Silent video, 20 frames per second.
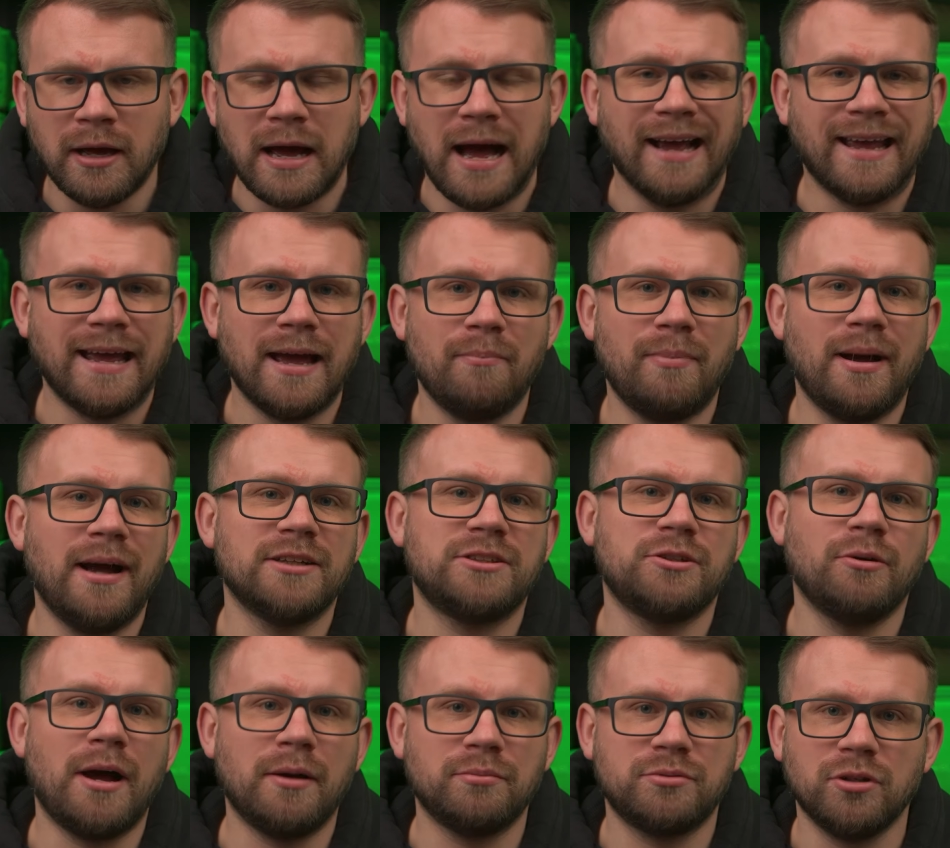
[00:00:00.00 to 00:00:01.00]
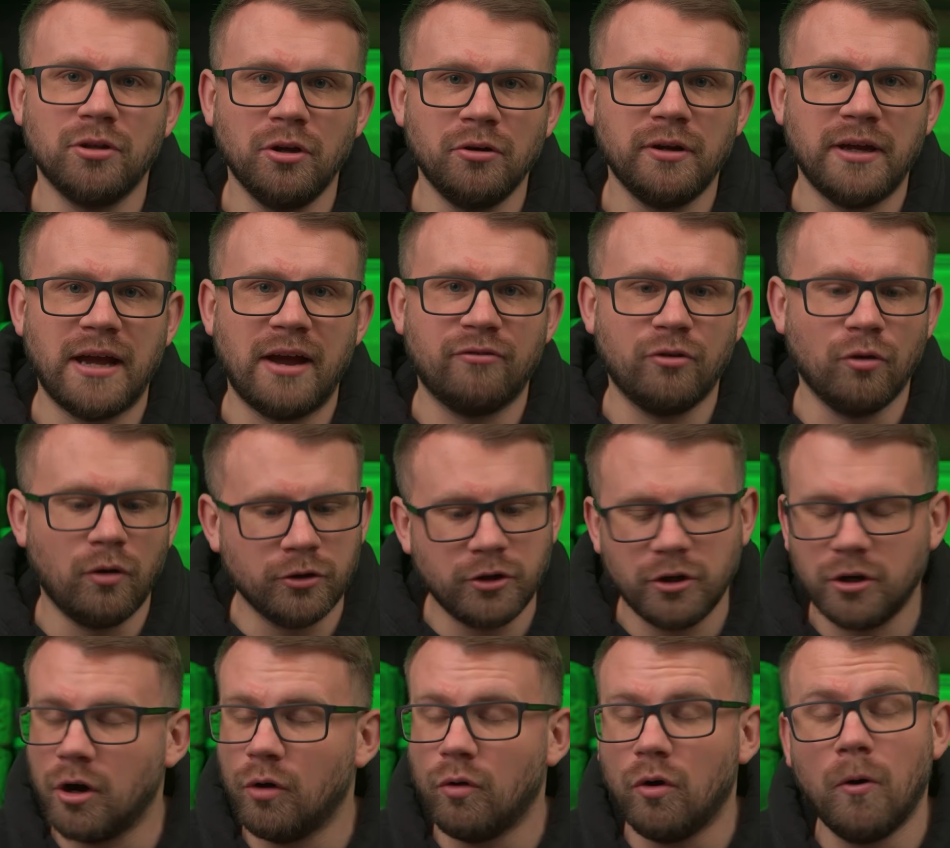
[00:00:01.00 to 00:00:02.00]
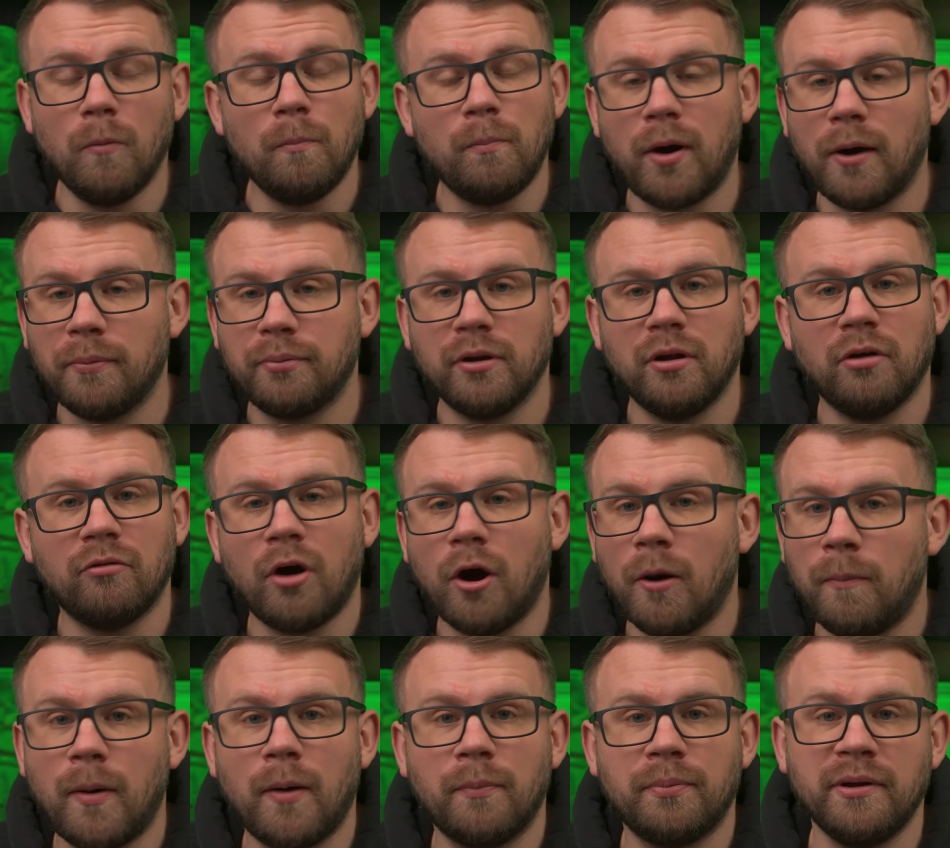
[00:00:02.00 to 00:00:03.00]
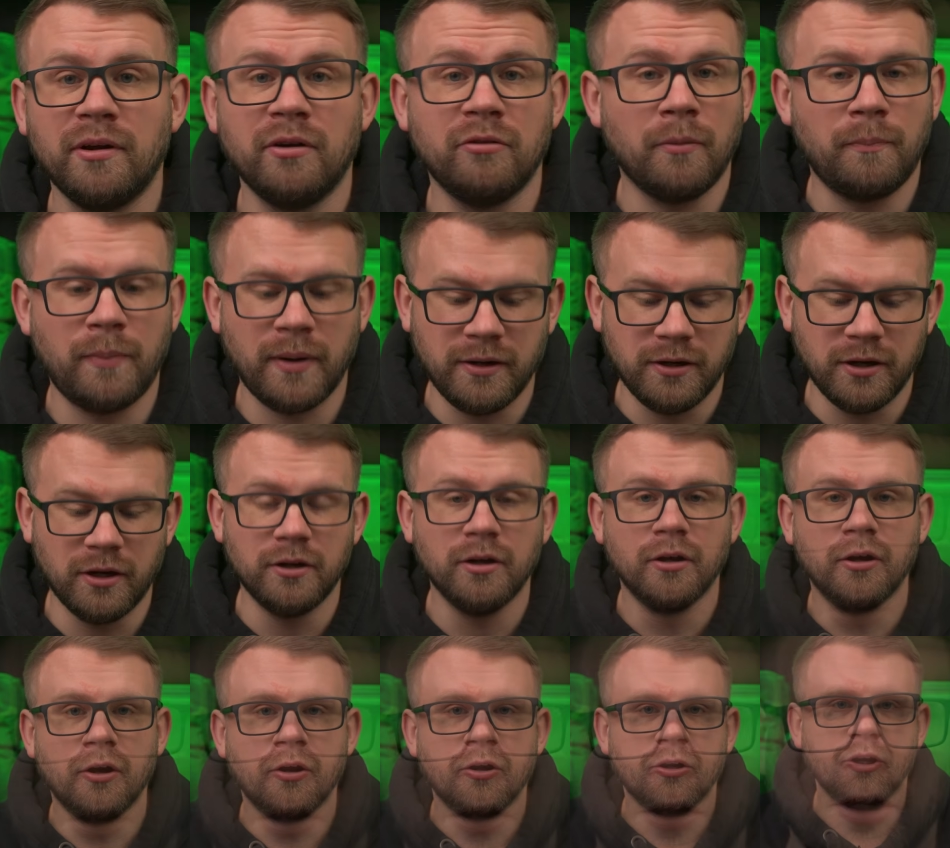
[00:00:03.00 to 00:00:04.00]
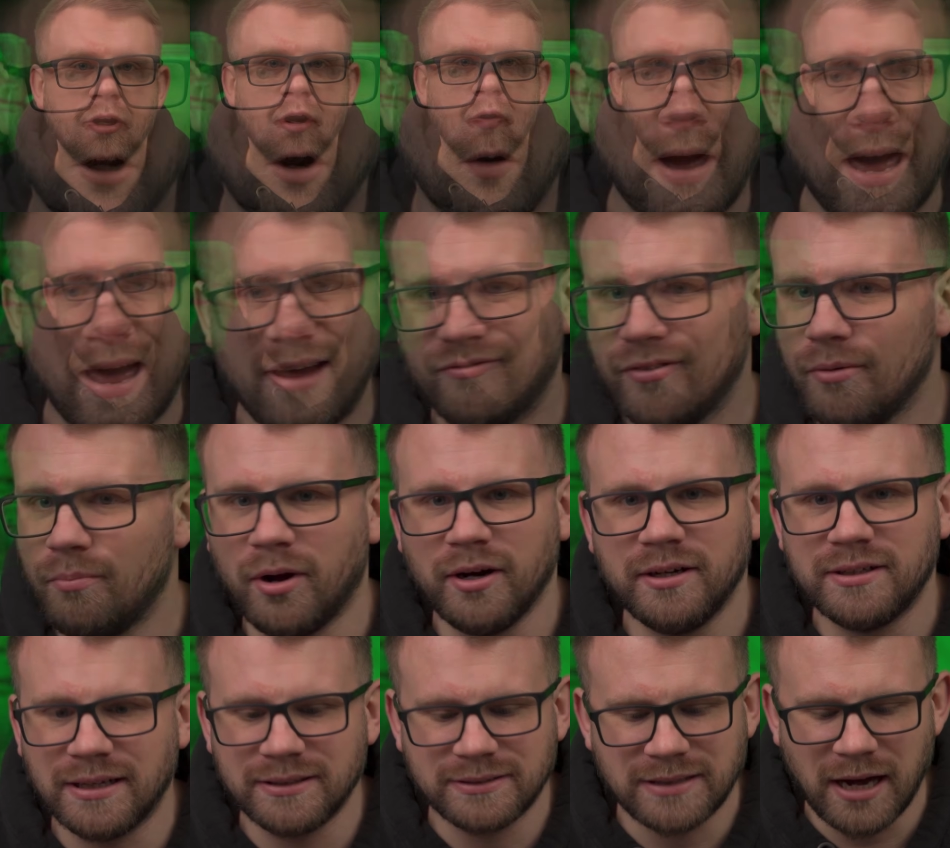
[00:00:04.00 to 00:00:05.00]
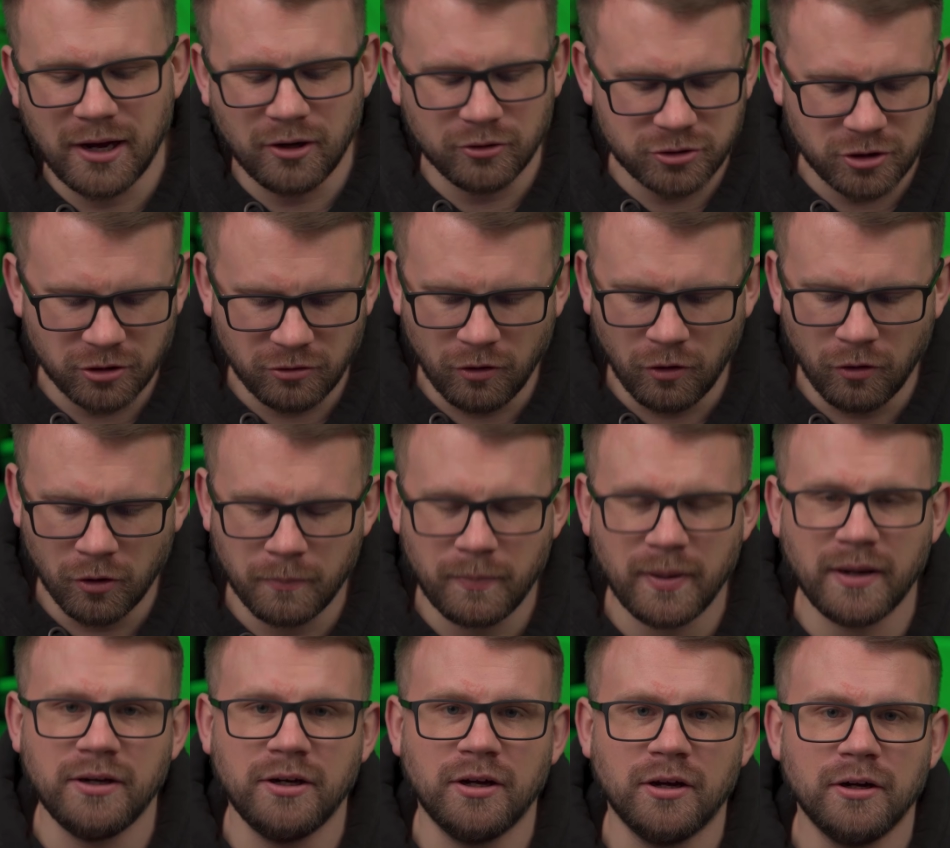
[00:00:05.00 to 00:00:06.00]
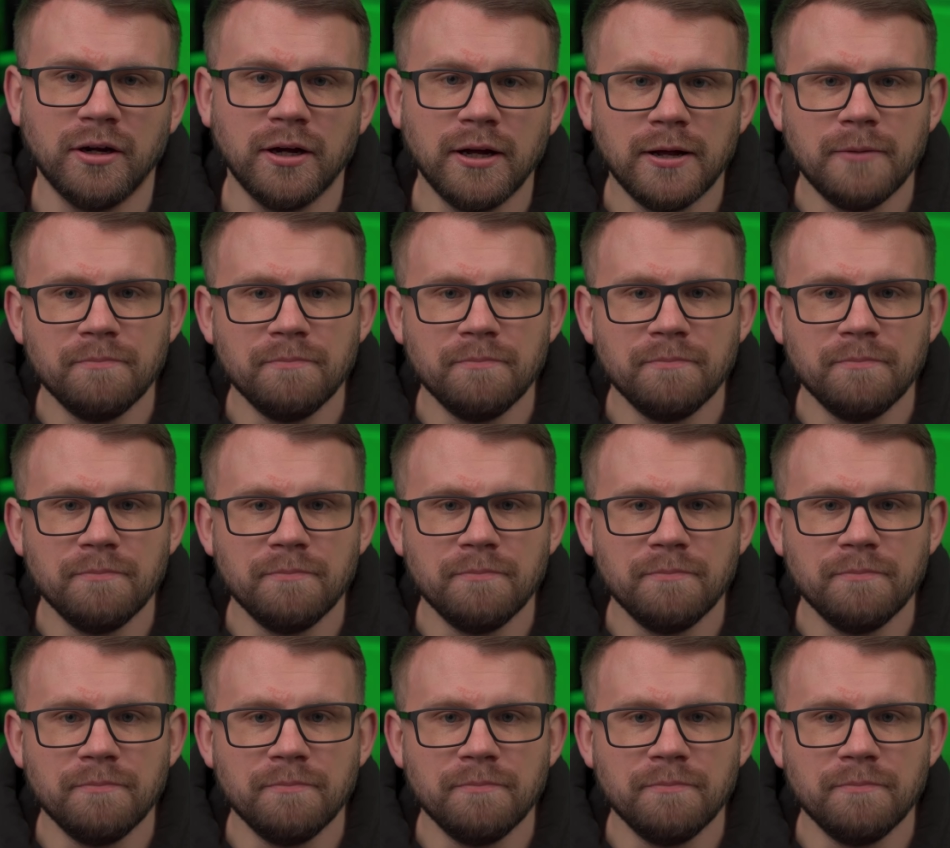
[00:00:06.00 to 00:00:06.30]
I get back to absolutely everyone. You know, unpopular or popular opinion, you know, everybody's entitled to their own opinion.